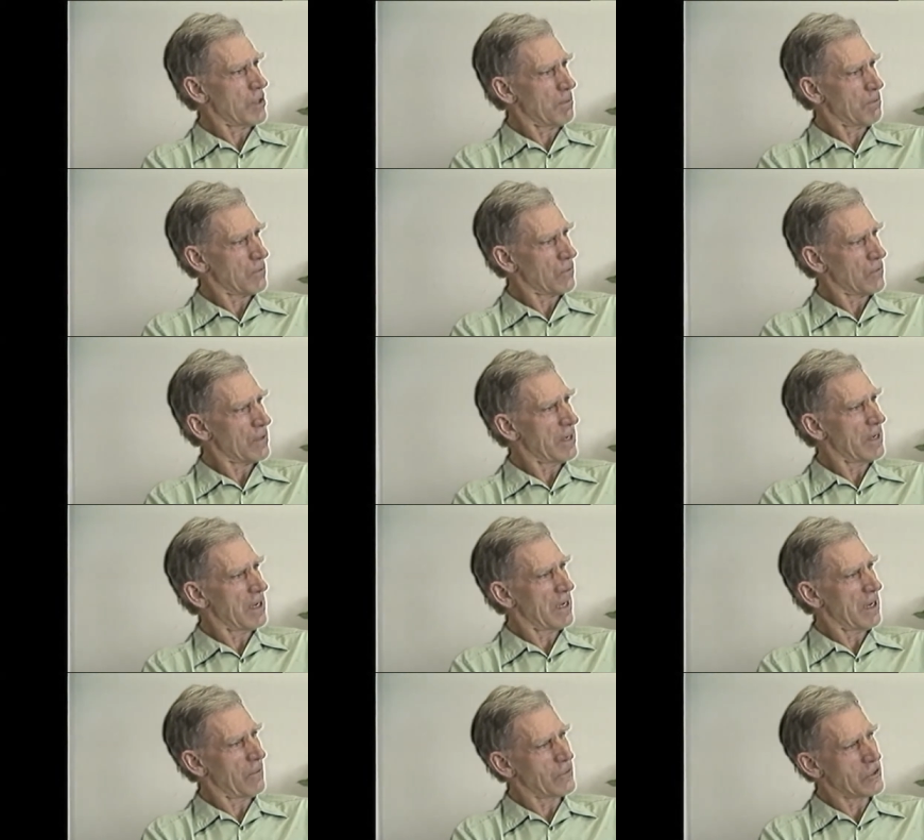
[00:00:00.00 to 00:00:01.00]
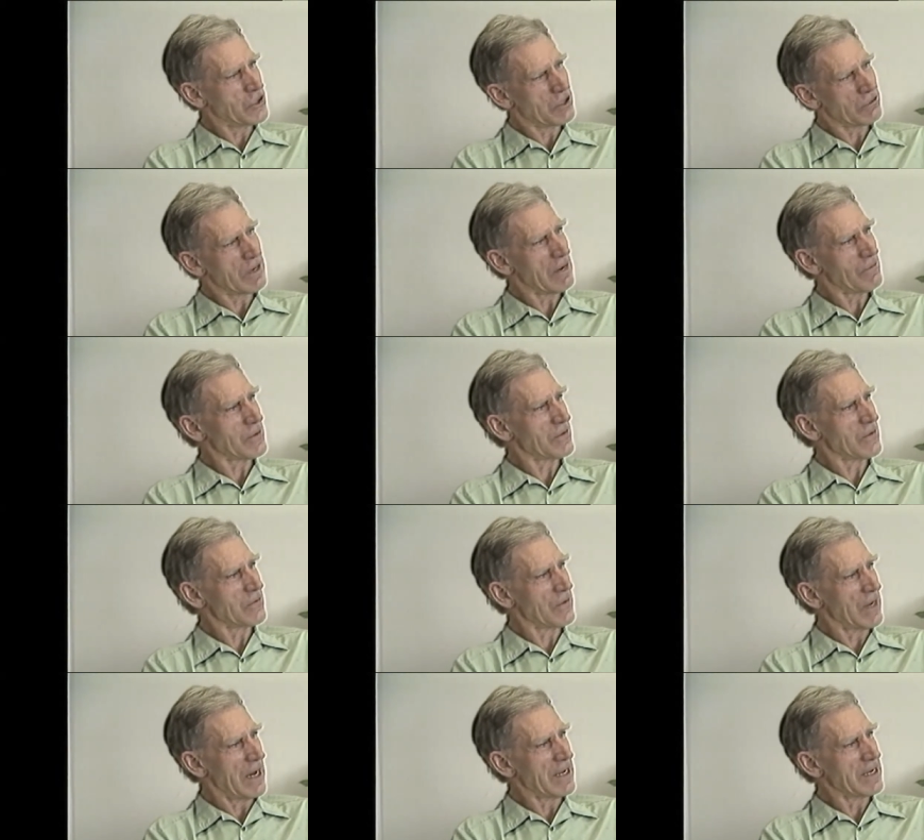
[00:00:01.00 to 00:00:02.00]
trips uh, of the Geographical
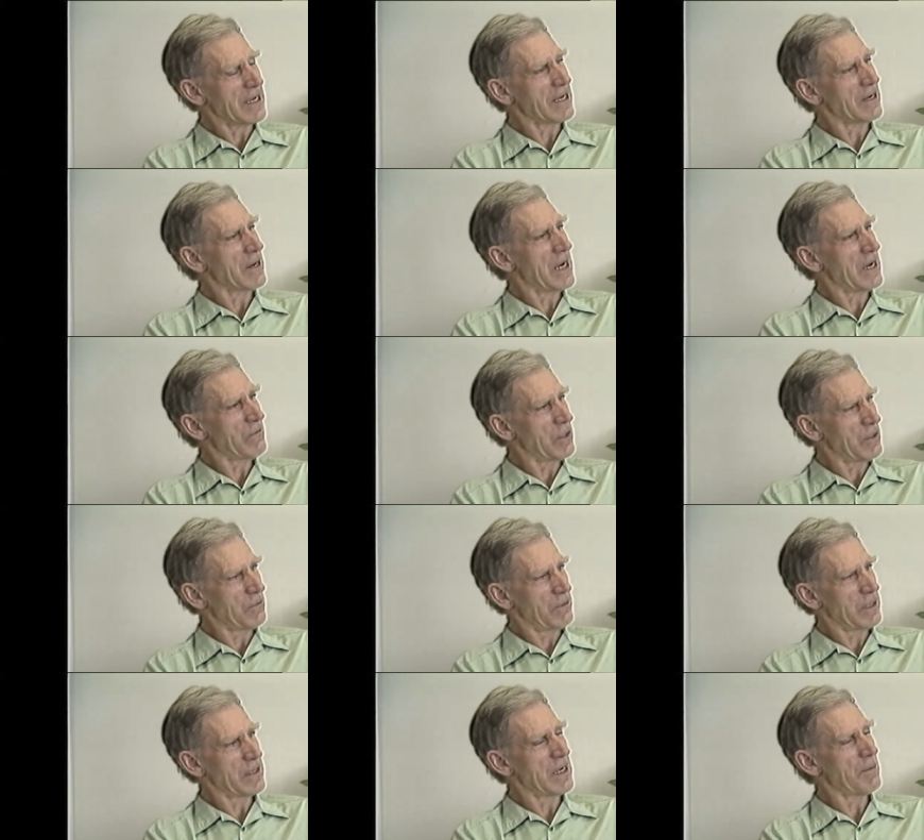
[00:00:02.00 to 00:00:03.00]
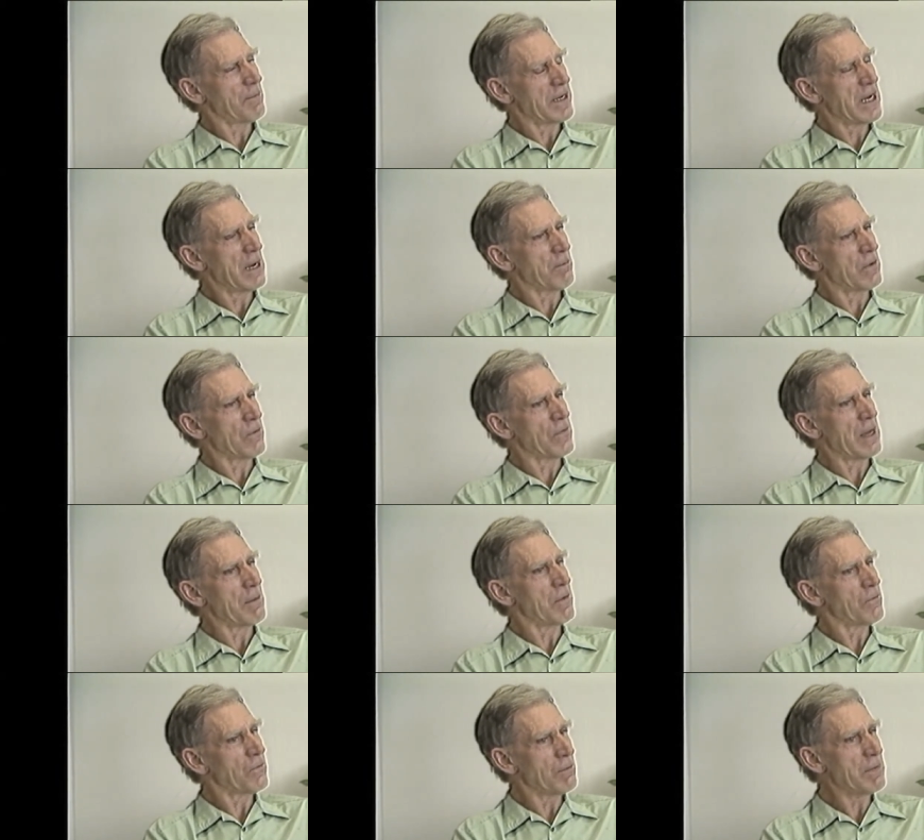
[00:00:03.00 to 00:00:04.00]
Society, and I have written up a number of
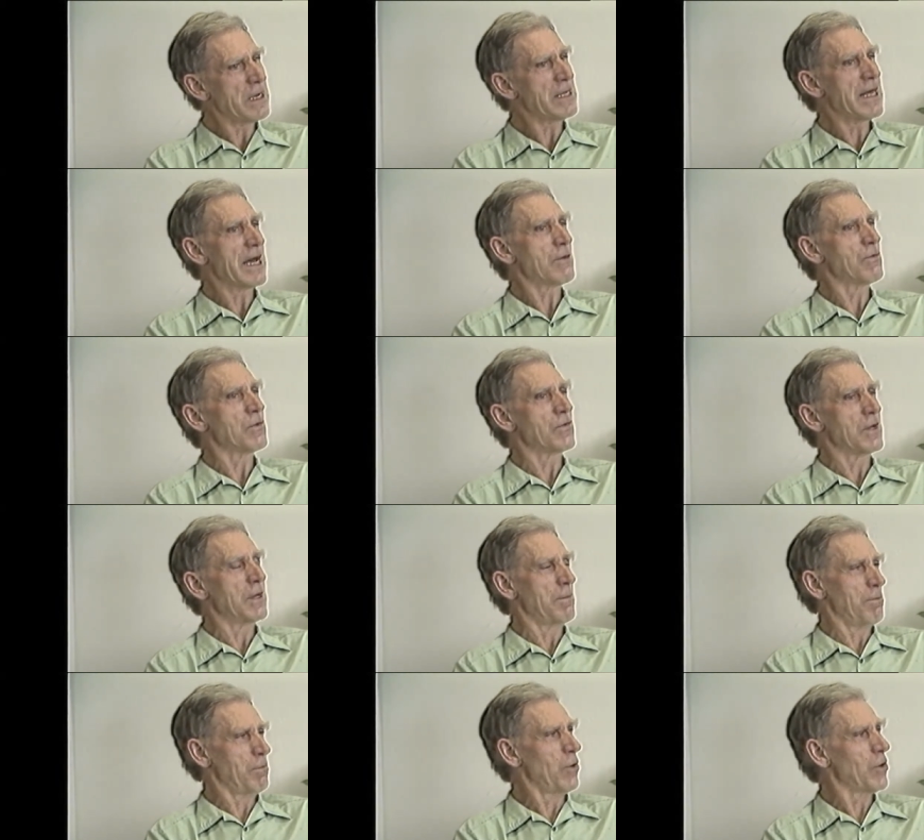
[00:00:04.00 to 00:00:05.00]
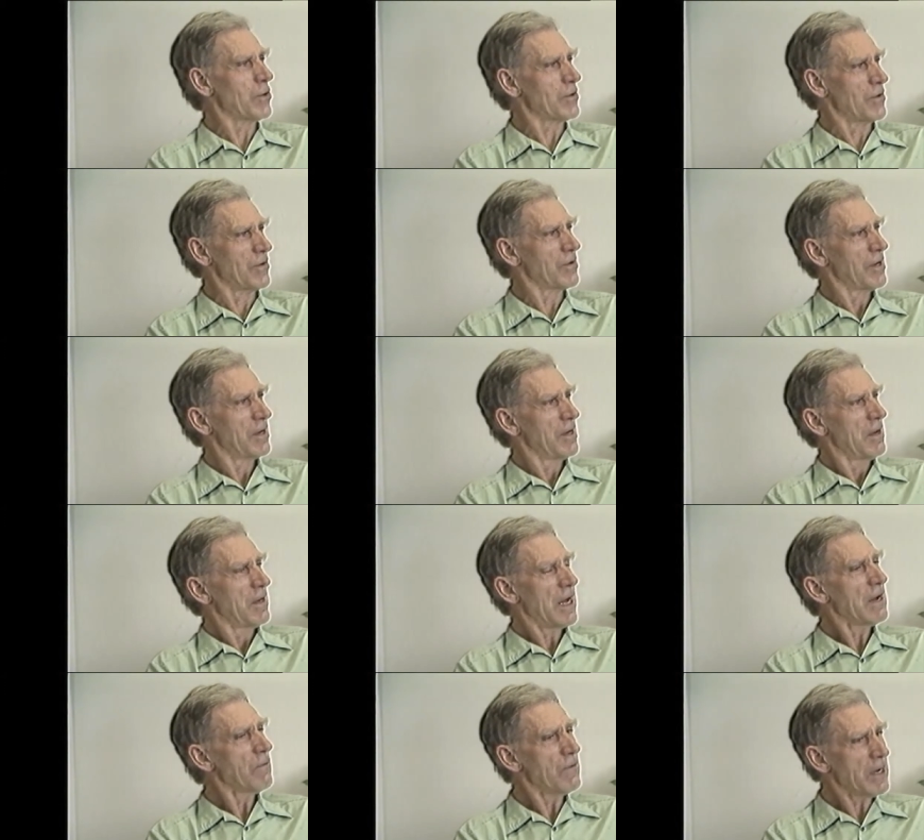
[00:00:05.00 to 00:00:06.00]
them, and for me that was an important,
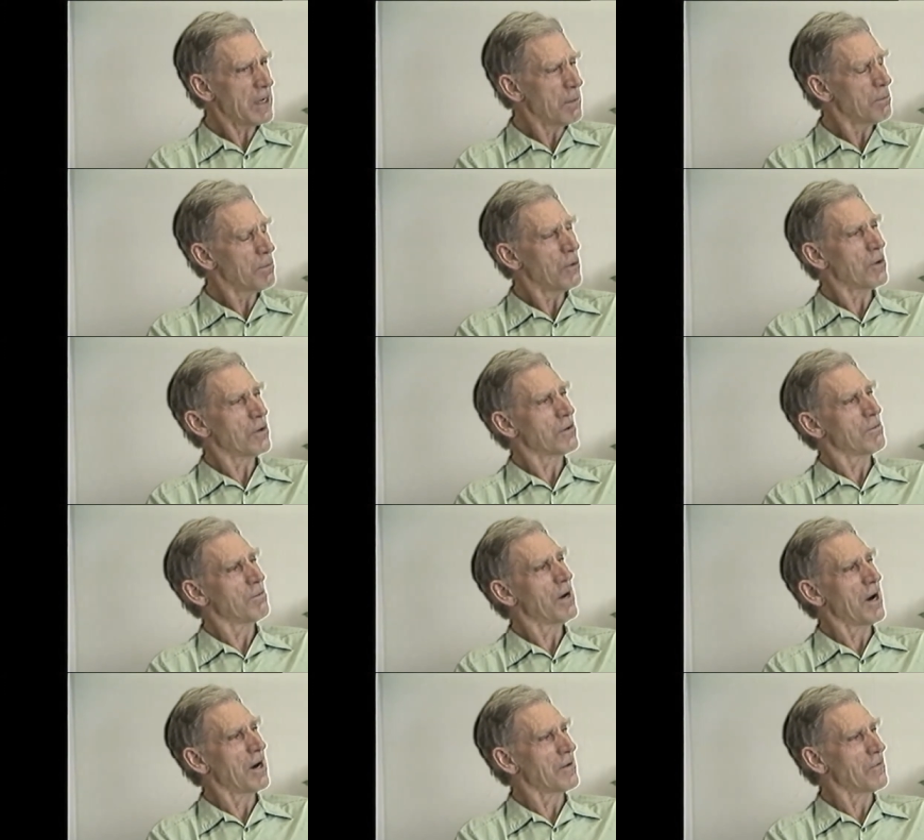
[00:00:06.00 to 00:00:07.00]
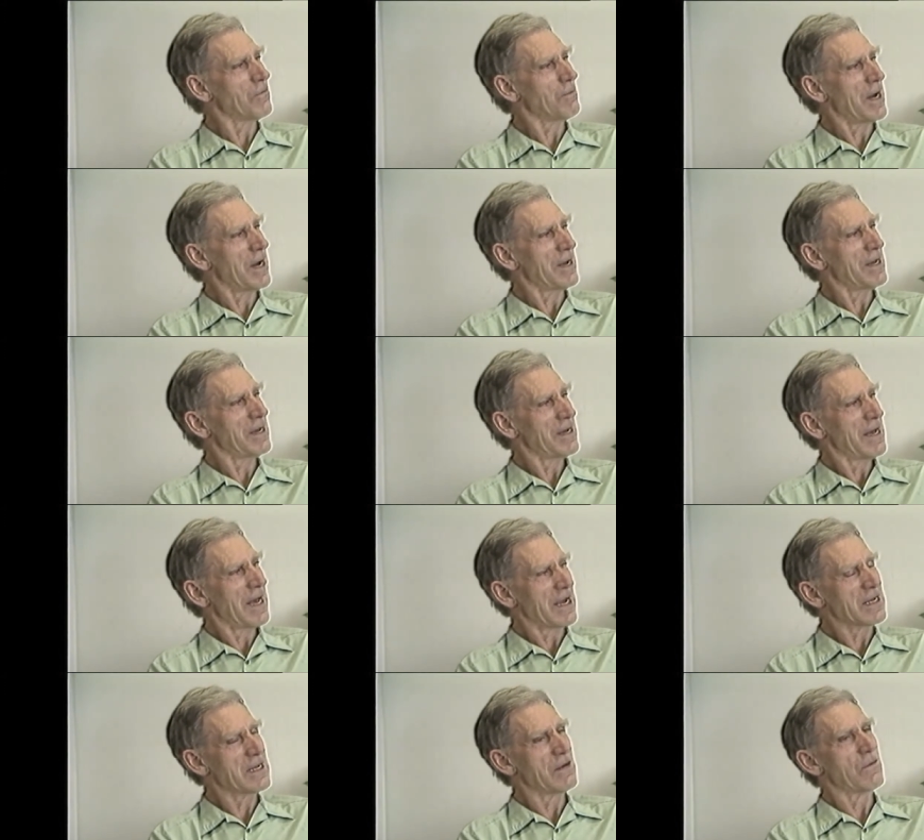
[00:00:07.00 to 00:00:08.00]
a very important part of my
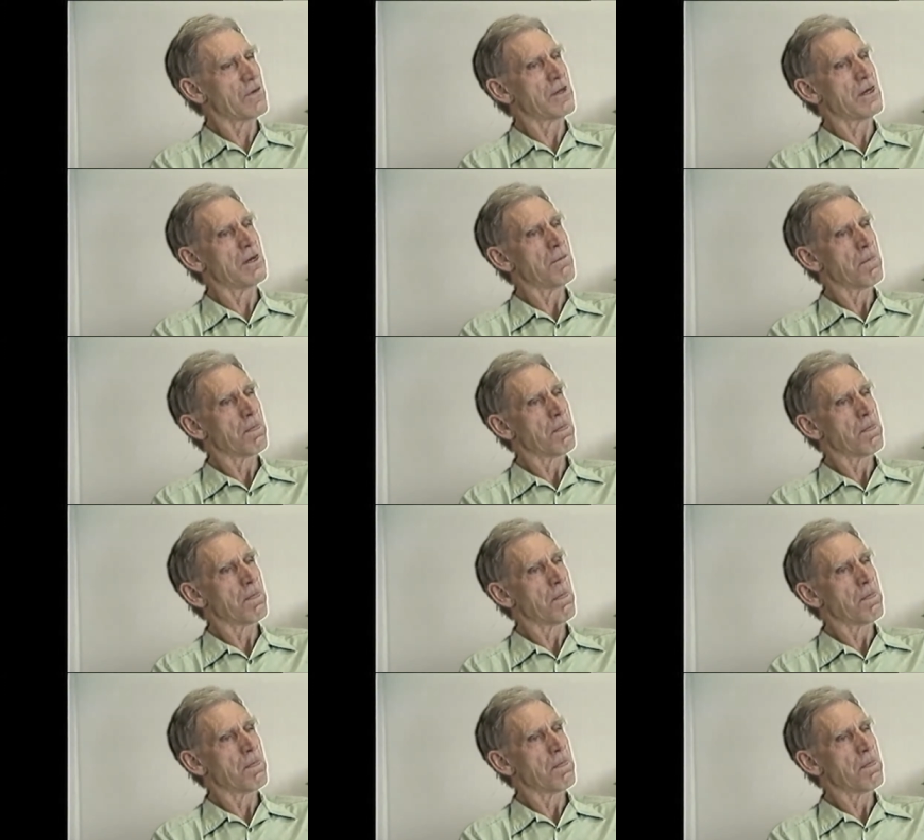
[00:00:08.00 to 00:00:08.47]
activity.